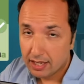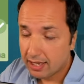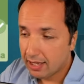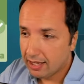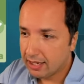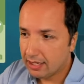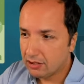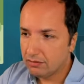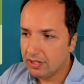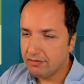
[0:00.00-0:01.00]
he
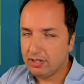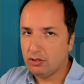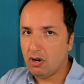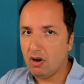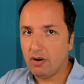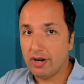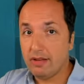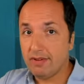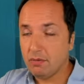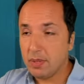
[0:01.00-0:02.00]
can even draw or
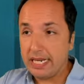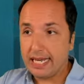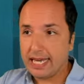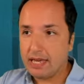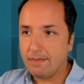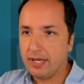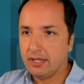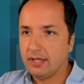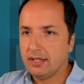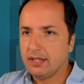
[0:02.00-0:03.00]
even win the game
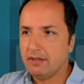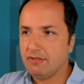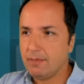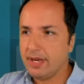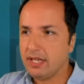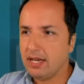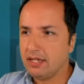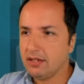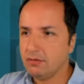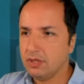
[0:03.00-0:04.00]
if I made
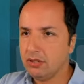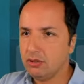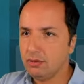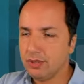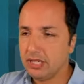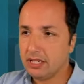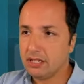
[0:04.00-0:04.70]
one or two mistakes